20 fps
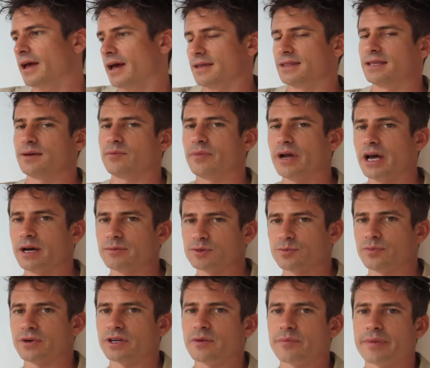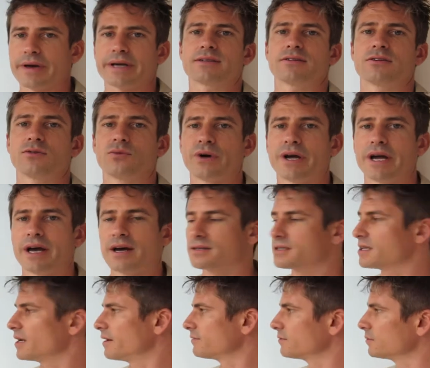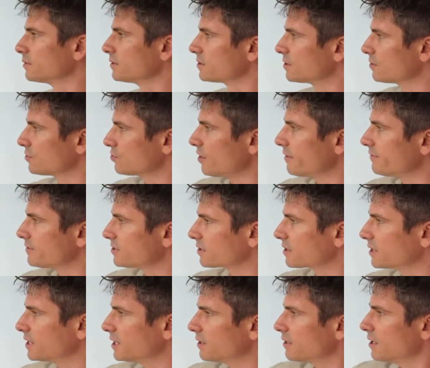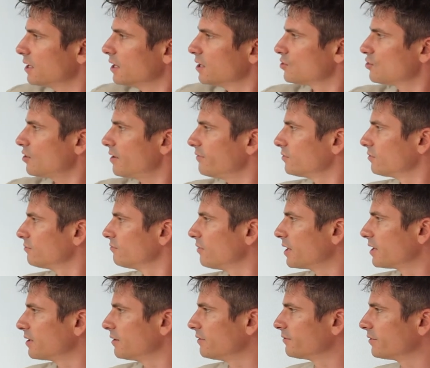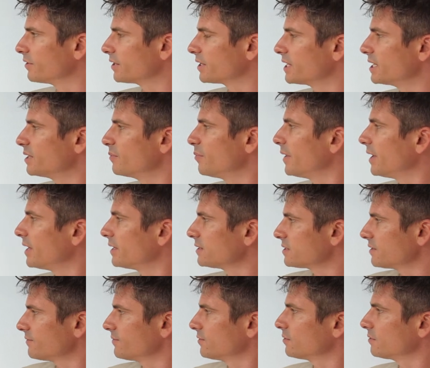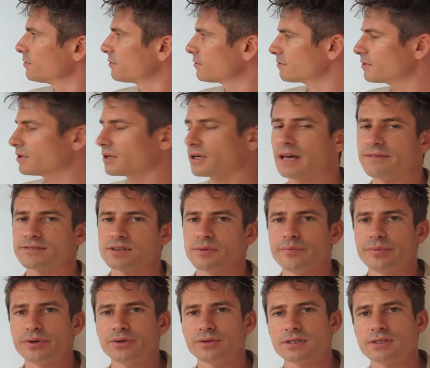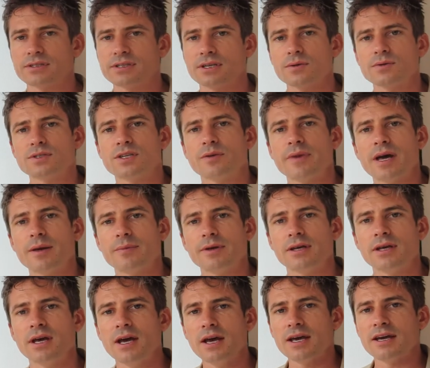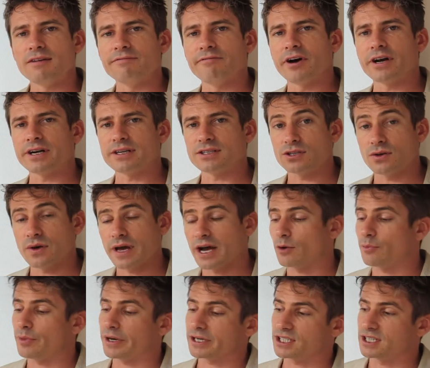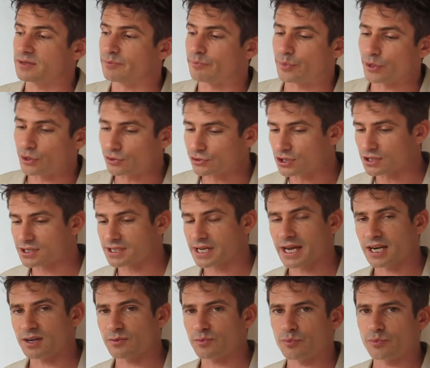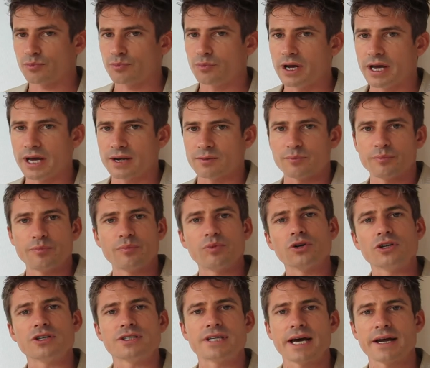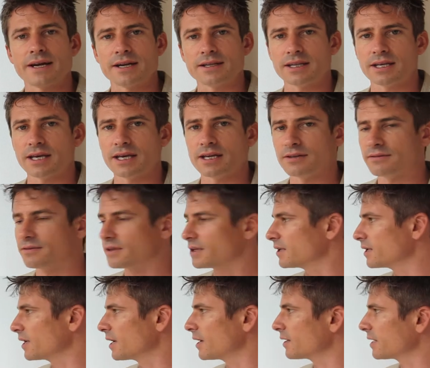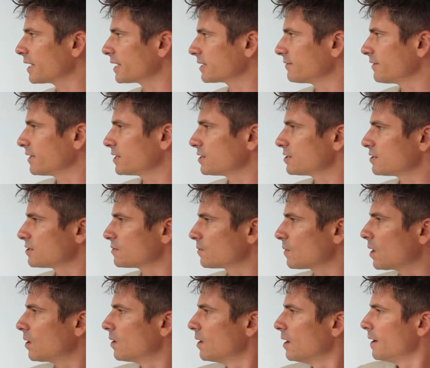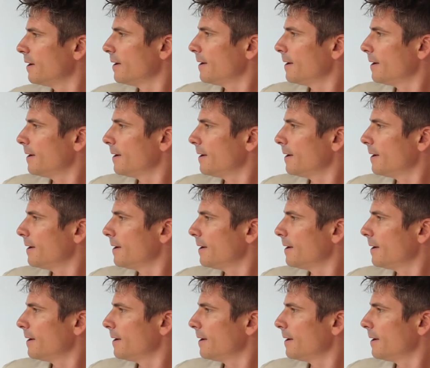and then helps bring it back to the warehouse afterwards. So drivers are key. Driver and runner are very key parts. If you have some building skills, you may be invited to help actually build the stand and pull it down at the end of the activation as well.